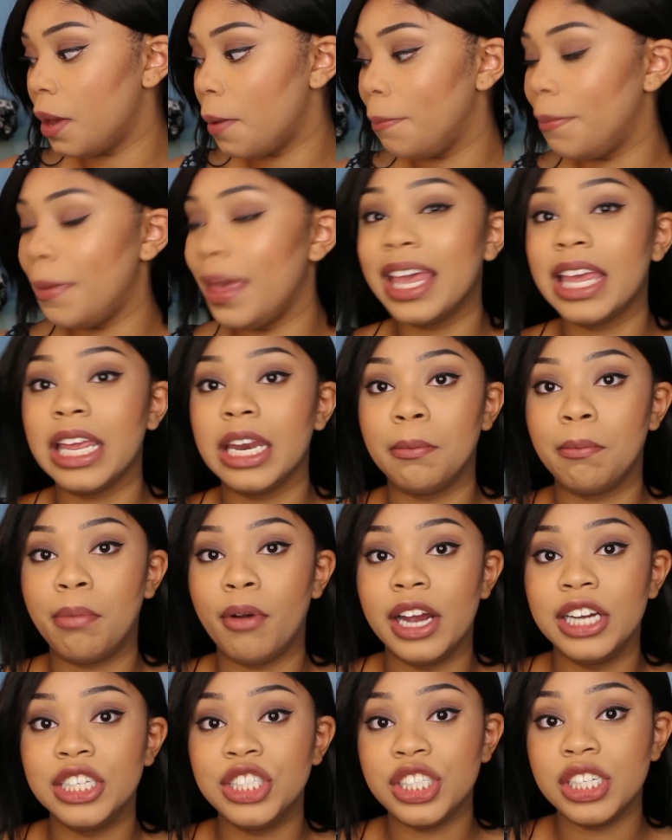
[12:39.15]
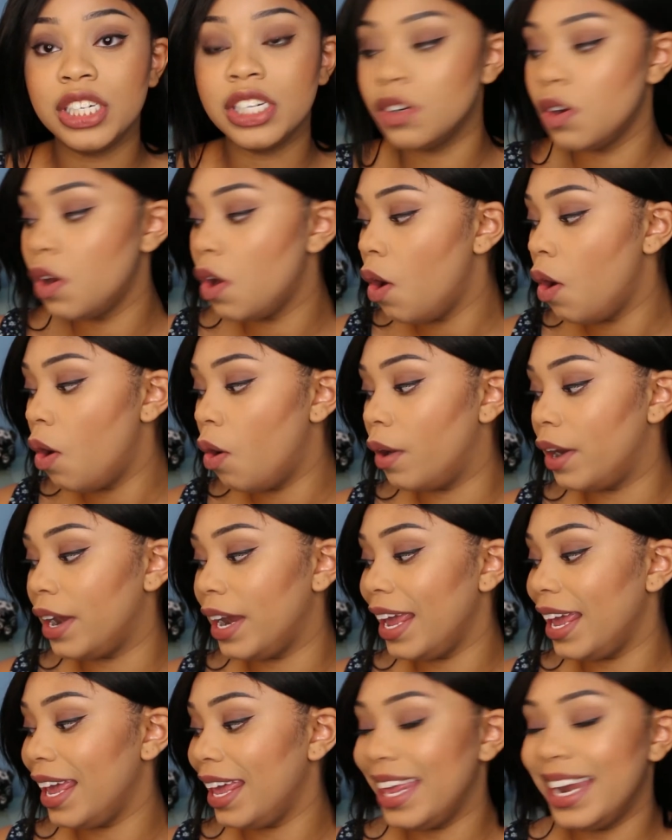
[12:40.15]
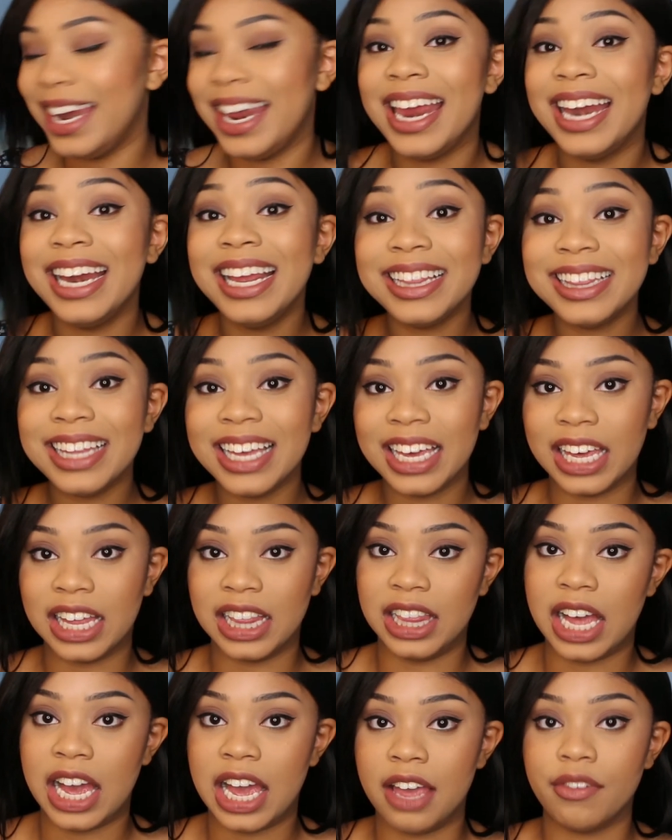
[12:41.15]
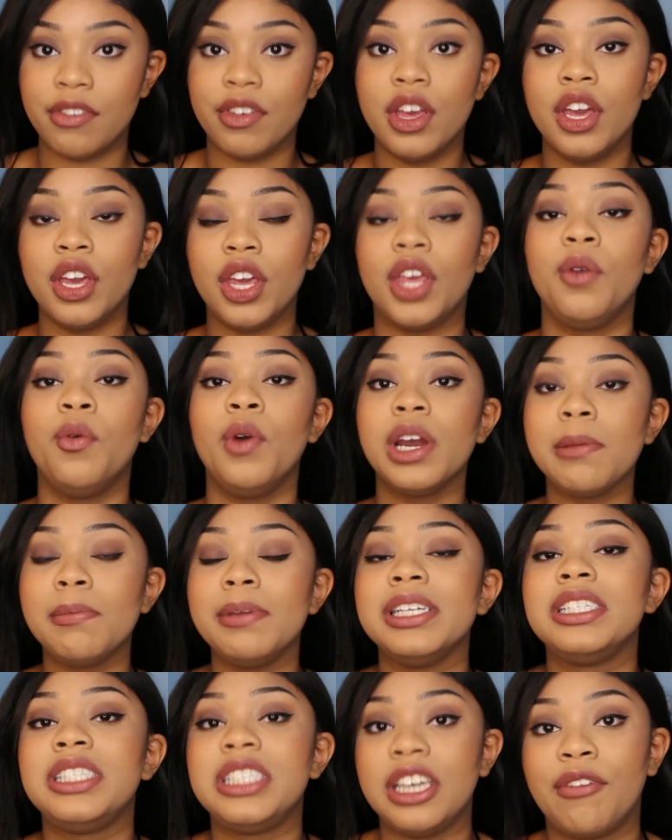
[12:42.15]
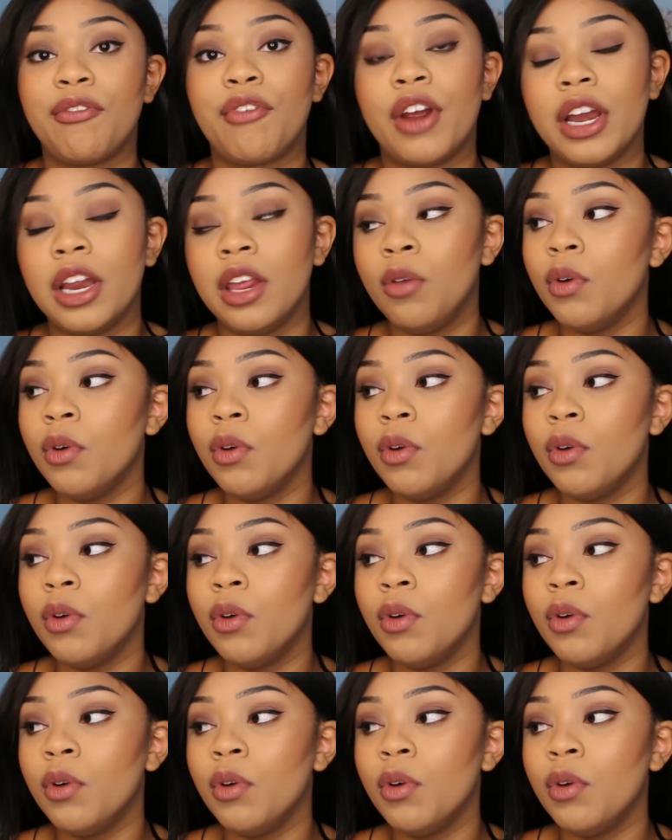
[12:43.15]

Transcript: make an impression on in anything in life, you want to be different.